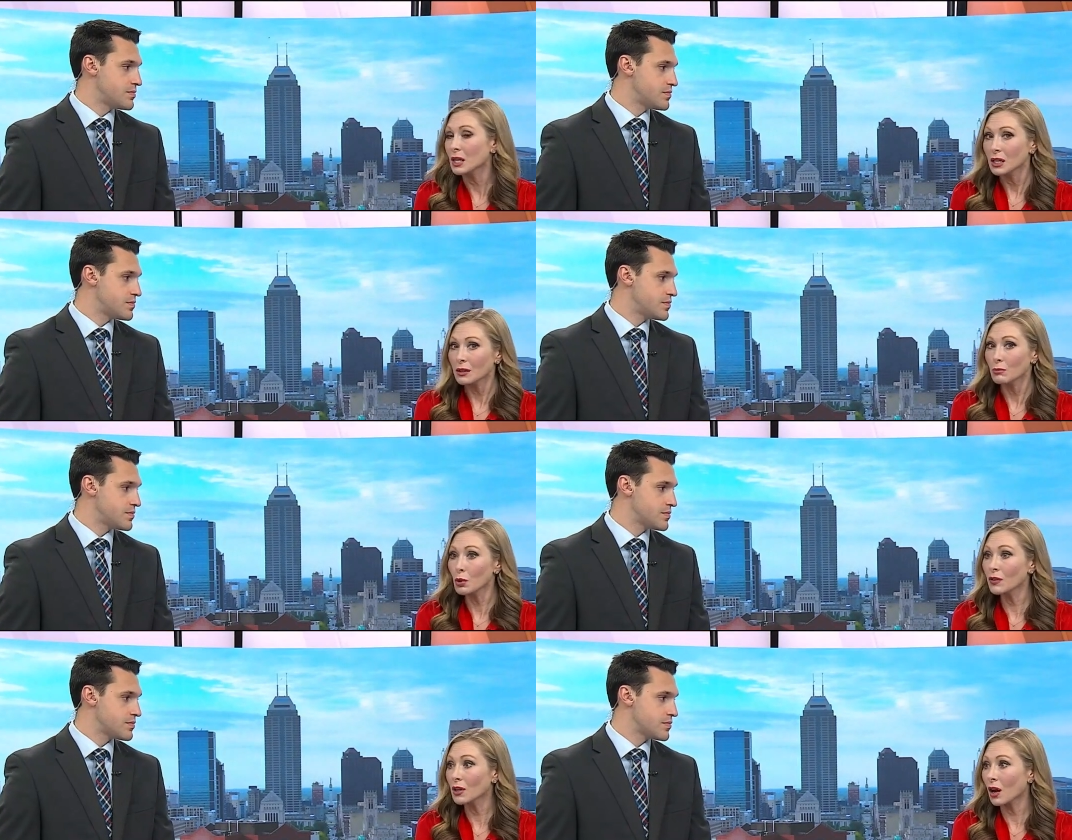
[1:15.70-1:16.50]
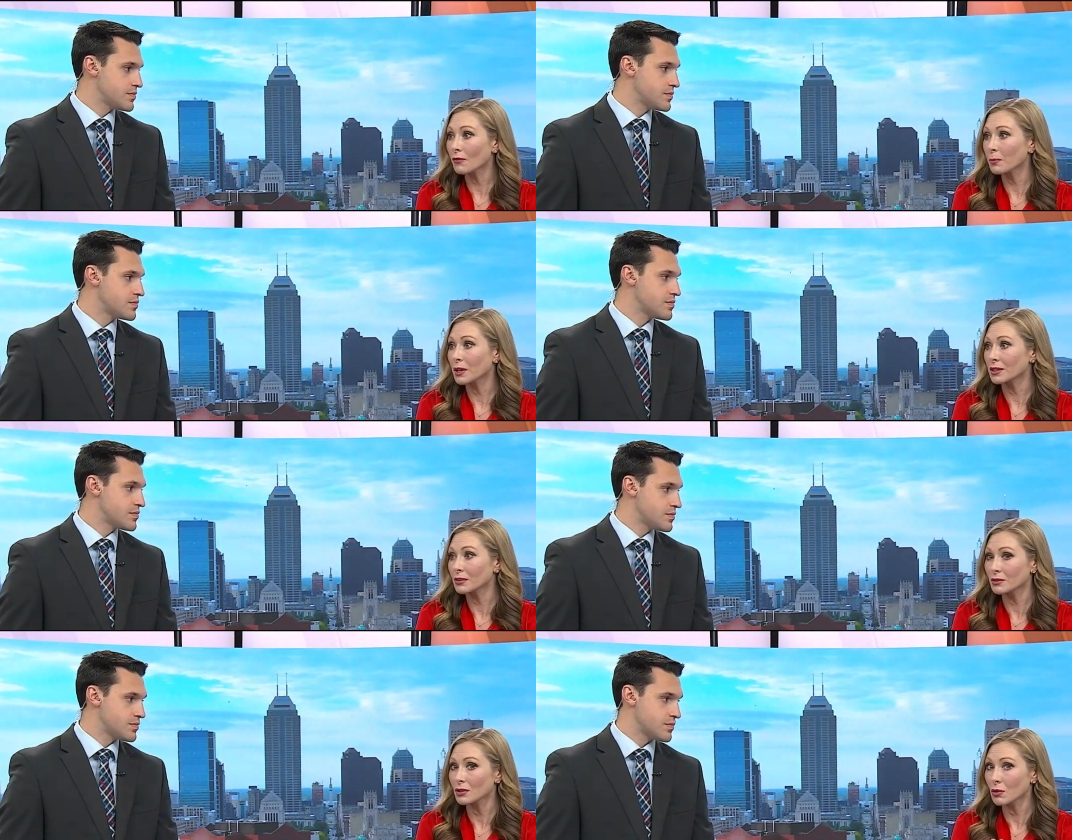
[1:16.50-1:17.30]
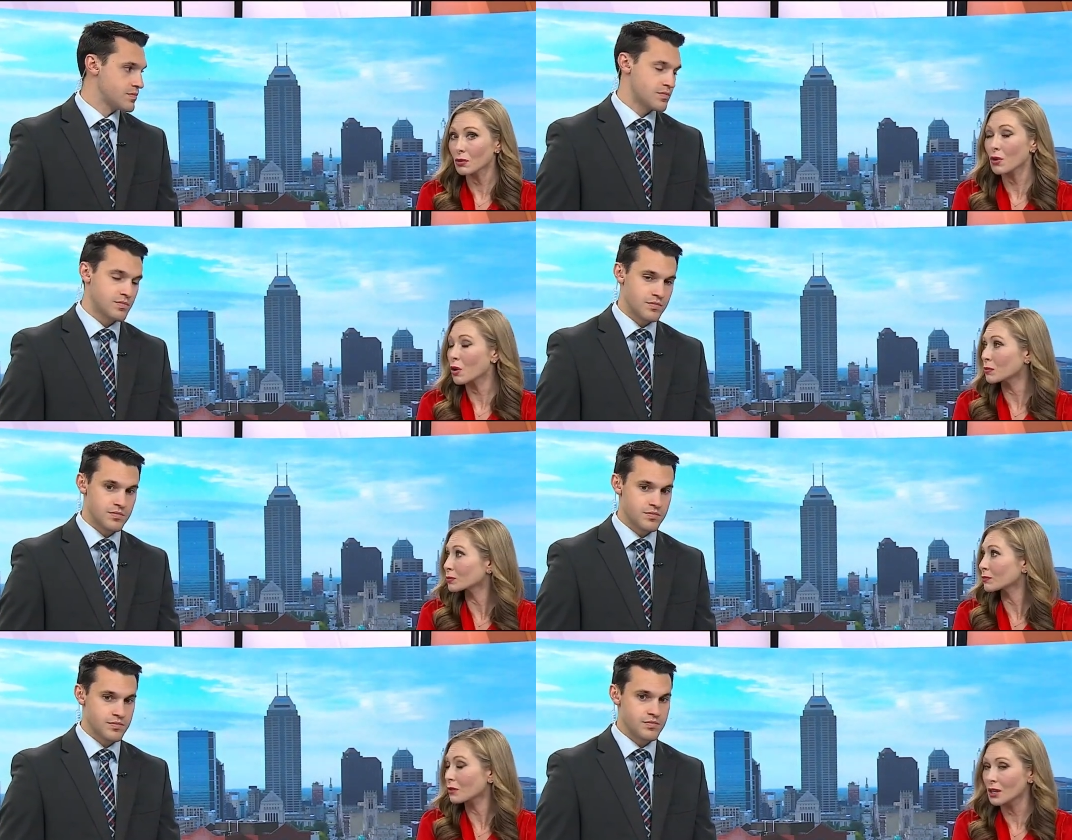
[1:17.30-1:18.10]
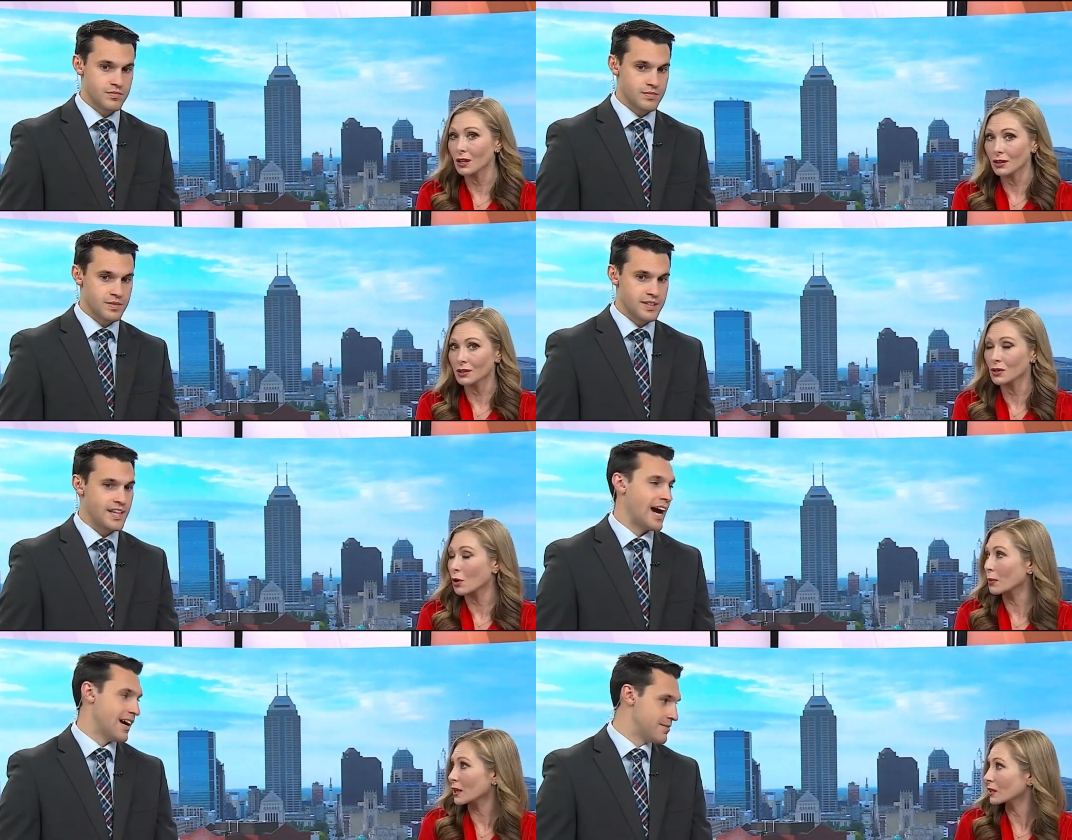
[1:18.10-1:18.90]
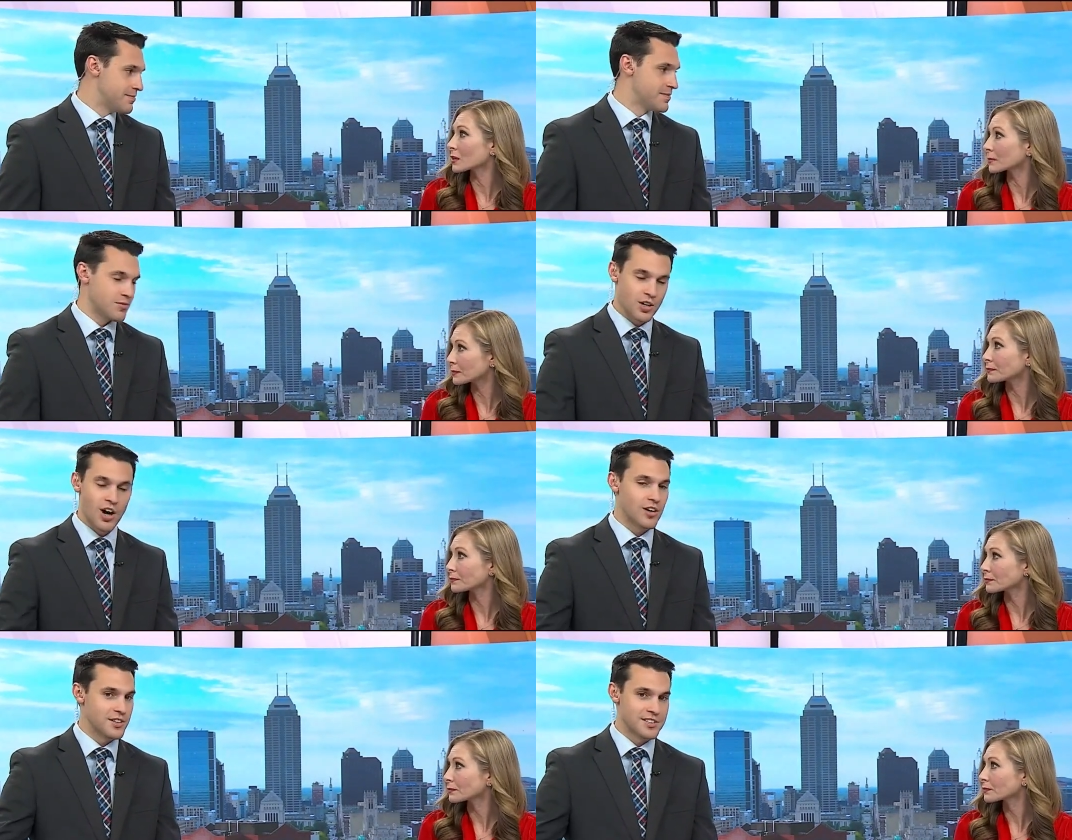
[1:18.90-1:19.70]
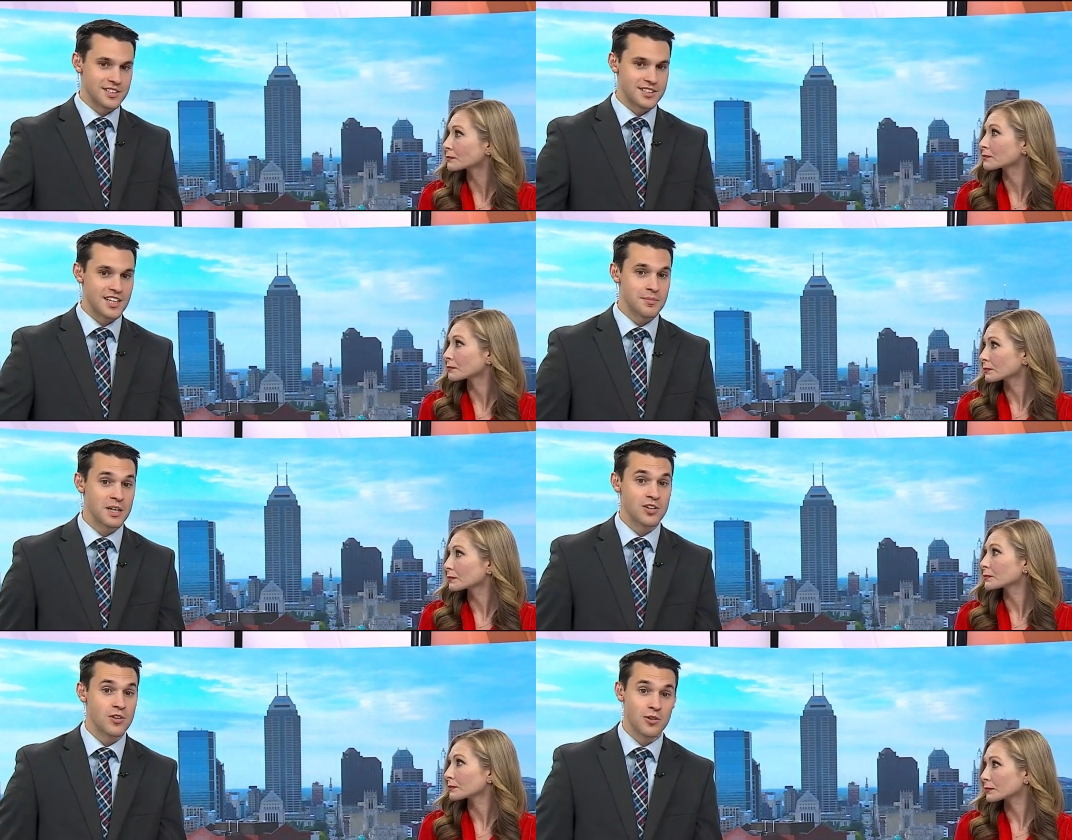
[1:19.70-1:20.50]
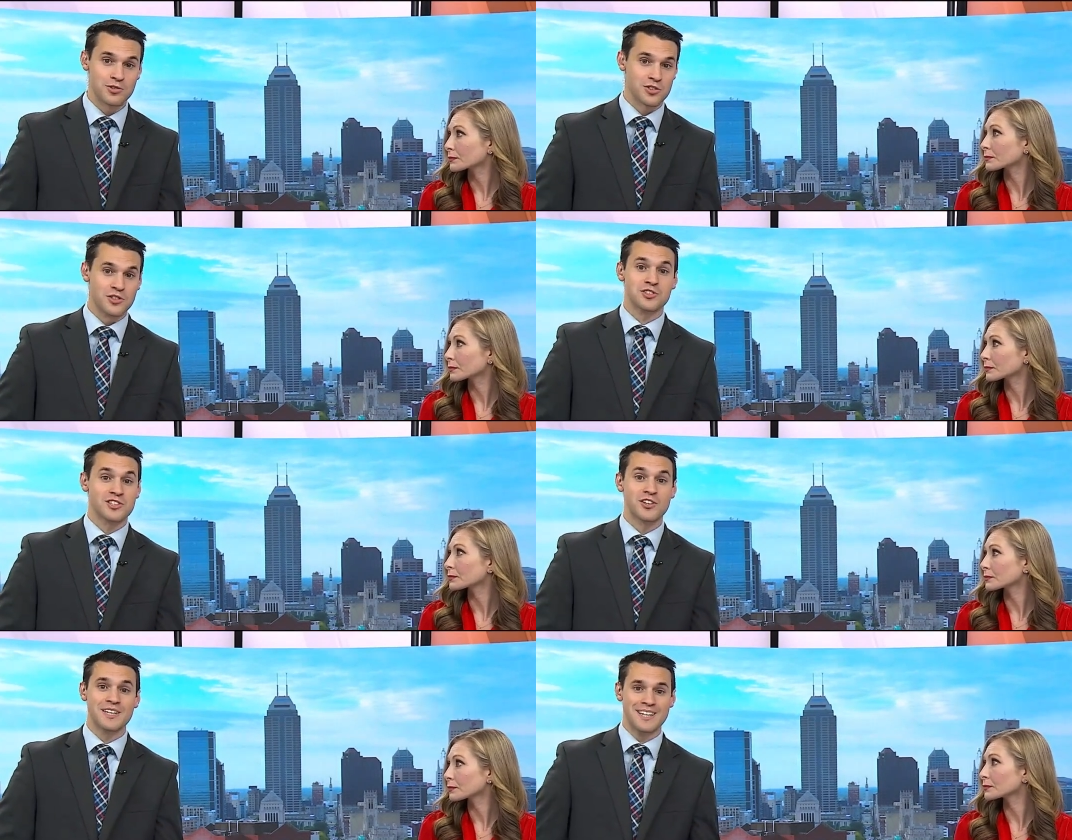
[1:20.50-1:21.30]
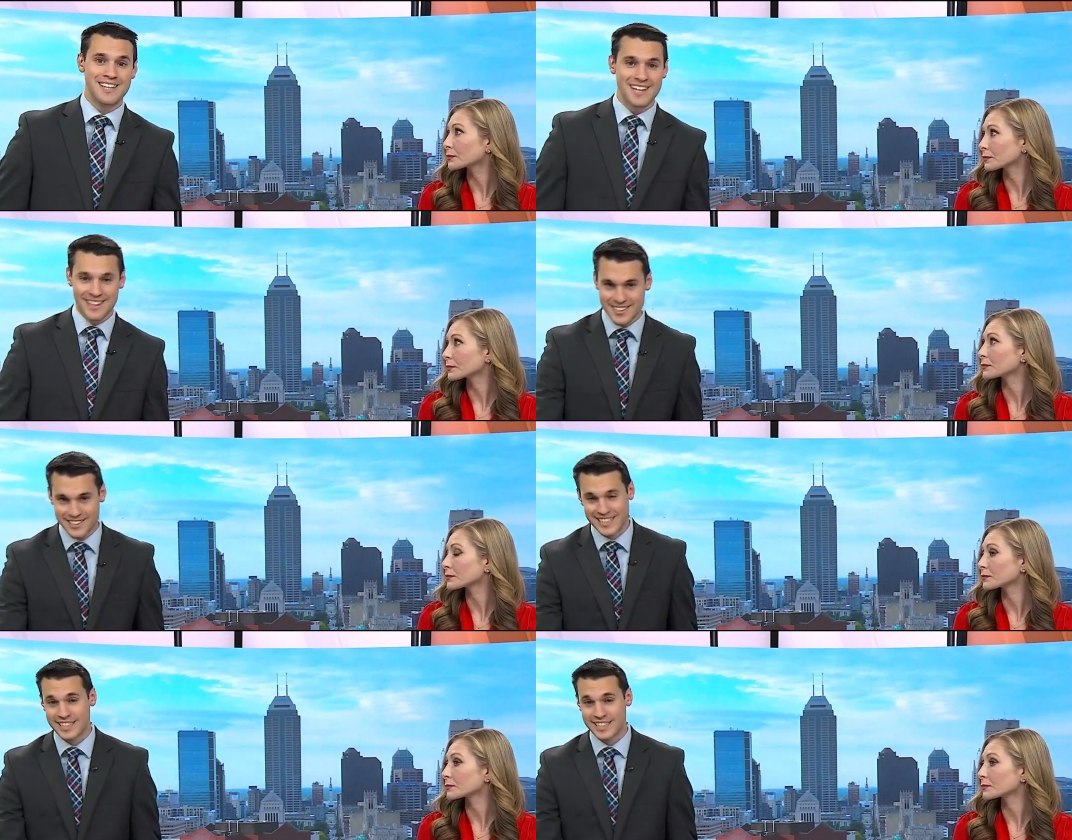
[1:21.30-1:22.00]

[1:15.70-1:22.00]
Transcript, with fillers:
Speaker 1: So moving off, but don't go thinking it's open. Yeah.
Speaker 2: Regardless, it's going to be closed, so you're still going to need these